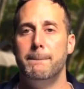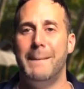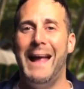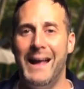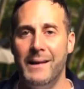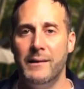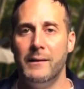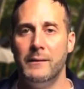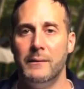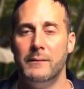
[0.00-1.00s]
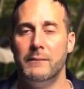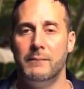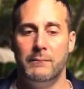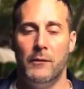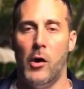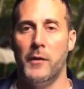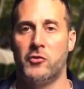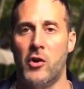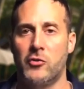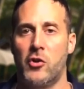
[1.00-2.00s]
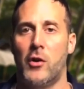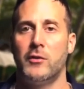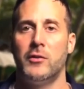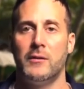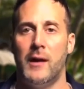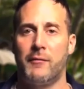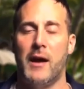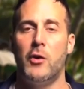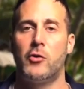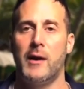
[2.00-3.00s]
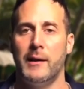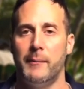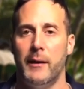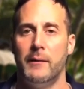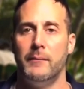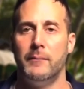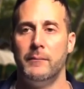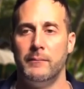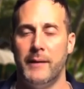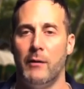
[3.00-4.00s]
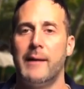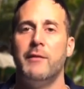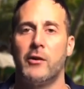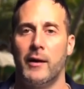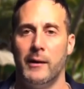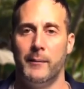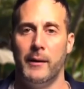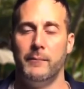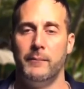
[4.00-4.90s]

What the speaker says: And on the charge cards, I've got no credit limit. They don't give you a credit limit.